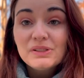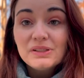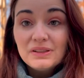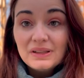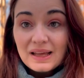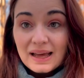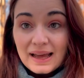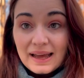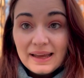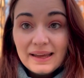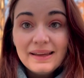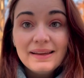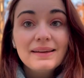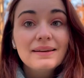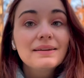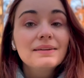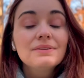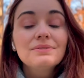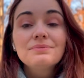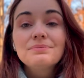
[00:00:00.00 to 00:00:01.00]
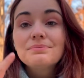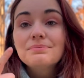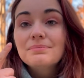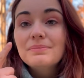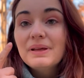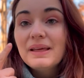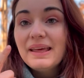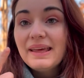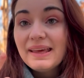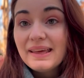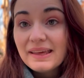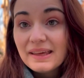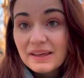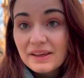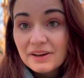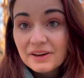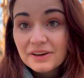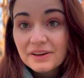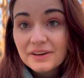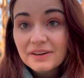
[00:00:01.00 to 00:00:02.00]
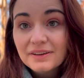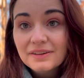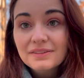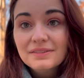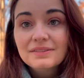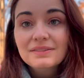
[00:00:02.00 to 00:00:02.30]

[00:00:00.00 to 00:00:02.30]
like hear,